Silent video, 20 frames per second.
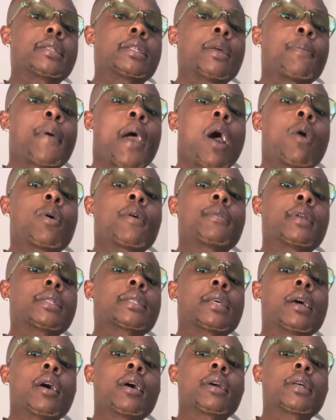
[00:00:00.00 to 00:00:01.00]
the power of the
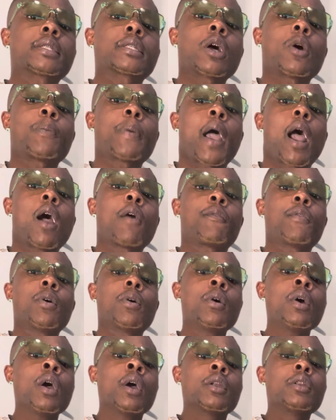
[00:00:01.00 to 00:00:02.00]
tongue is so
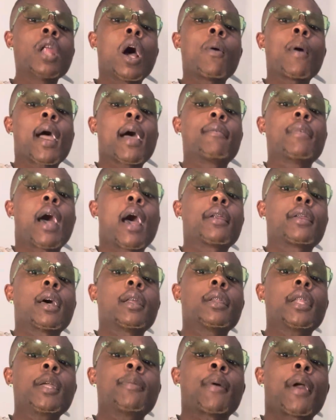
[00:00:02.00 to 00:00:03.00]
powerful. No, I have not
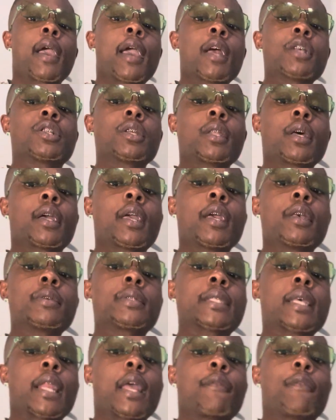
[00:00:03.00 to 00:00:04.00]
done Libra. Angela, can you
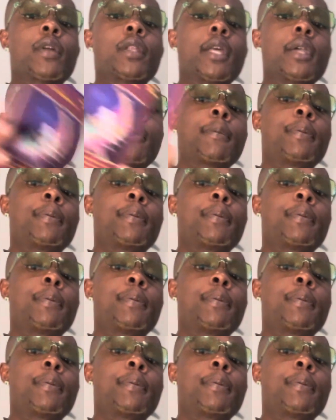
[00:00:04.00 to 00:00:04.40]
send in for Libra,